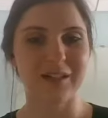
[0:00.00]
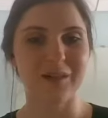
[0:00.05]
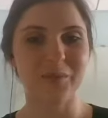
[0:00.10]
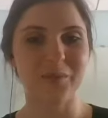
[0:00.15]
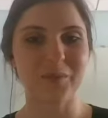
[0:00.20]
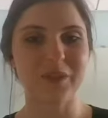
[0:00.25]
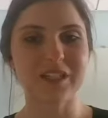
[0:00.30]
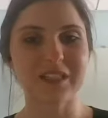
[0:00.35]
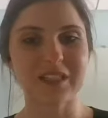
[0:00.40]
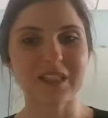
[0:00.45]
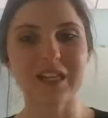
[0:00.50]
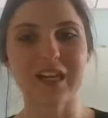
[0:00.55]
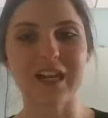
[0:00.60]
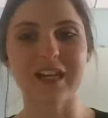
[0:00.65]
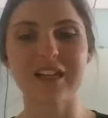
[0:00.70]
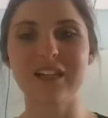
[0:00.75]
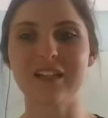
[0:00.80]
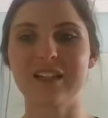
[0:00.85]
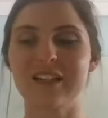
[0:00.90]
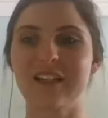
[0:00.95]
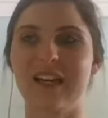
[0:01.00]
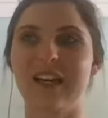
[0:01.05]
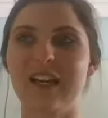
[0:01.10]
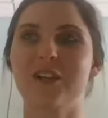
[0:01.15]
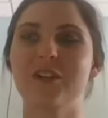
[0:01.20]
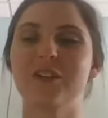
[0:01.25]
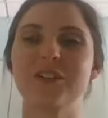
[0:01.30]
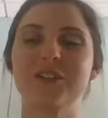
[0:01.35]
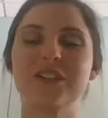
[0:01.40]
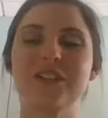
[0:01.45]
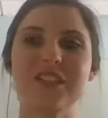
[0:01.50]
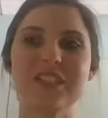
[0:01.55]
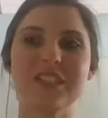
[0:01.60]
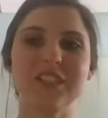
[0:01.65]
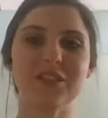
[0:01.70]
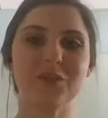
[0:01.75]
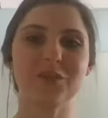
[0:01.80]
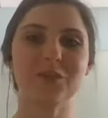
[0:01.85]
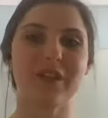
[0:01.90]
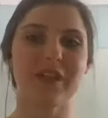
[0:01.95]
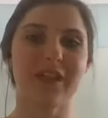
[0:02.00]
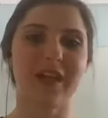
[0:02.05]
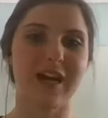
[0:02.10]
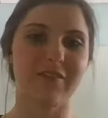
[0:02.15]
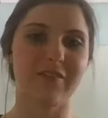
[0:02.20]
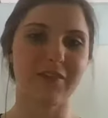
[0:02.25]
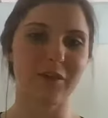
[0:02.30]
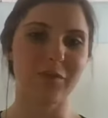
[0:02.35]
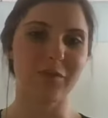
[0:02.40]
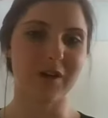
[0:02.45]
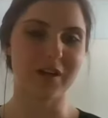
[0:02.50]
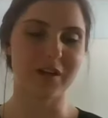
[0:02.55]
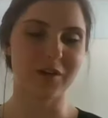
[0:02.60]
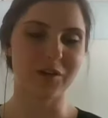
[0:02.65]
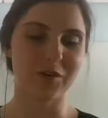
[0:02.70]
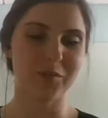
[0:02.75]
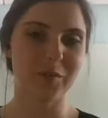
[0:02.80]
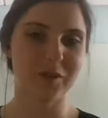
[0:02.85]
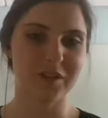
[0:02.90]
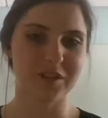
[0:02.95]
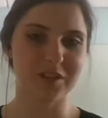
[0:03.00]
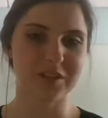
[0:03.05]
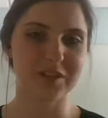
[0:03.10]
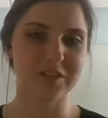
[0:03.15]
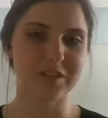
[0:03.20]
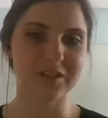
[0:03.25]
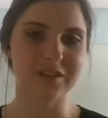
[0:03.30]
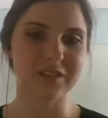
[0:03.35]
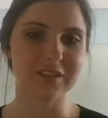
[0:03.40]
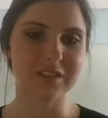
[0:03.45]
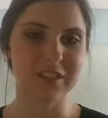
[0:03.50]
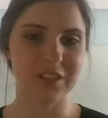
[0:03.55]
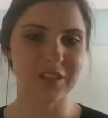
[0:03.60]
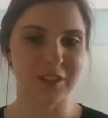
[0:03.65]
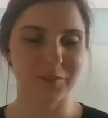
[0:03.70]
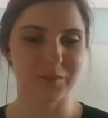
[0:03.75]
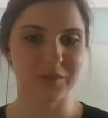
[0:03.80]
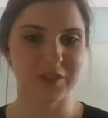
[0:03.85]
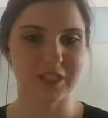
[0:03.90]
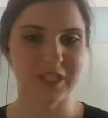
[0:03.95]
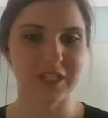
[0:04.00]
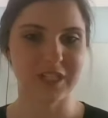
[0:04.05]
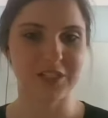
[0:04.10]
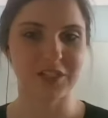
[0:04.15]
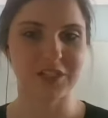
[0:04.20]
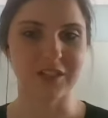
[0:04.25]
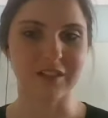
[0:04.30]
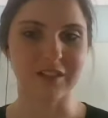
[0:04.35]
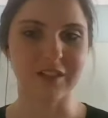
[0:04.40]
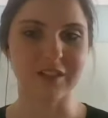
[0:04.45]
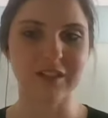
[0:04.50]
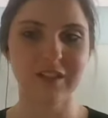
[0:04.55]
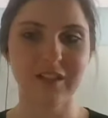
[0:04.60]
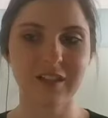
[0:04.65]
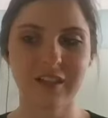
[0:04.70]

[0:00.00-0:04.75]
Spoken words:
because I couldn't deal with having my own personal interpretation